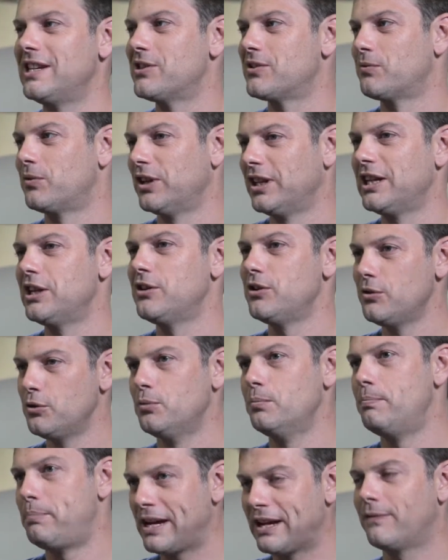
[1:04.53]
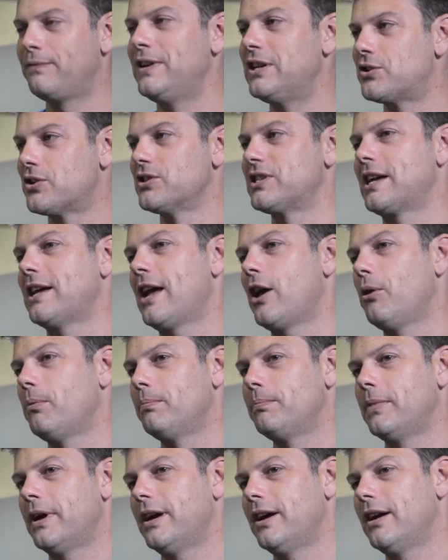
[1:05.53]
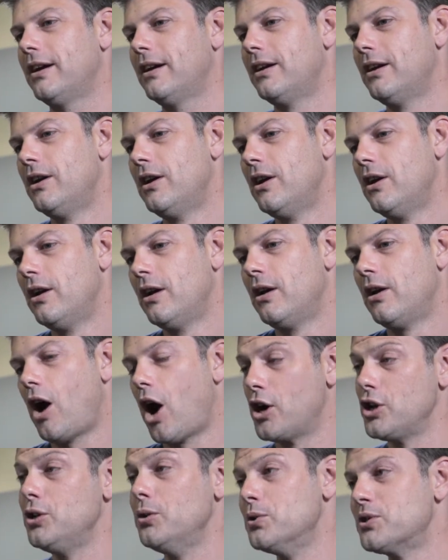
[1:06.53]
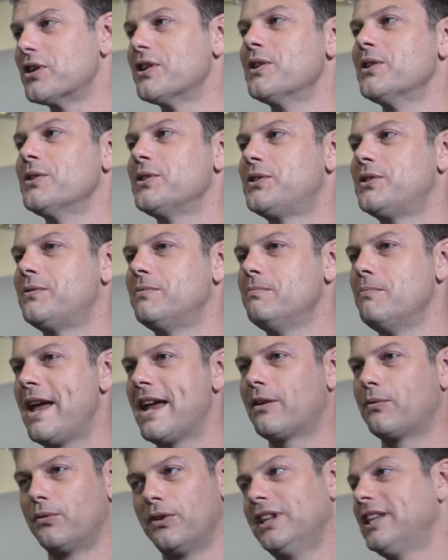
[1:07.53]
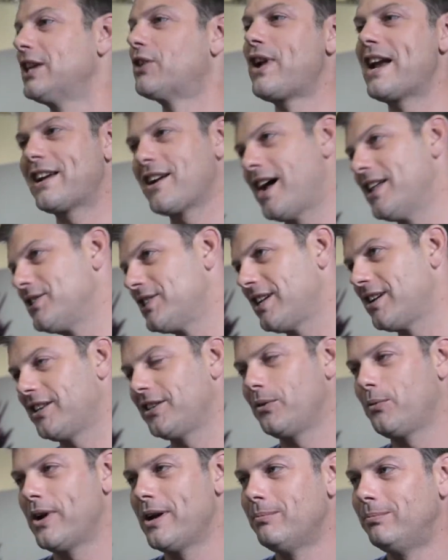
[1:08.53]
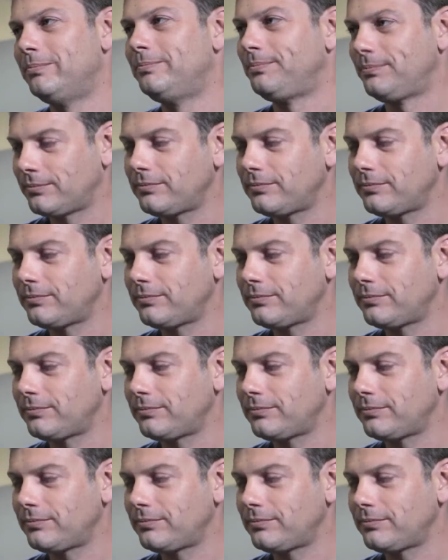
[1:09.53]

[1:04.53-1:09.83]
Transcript: these really new big features that help uh, our users make really great content on the web.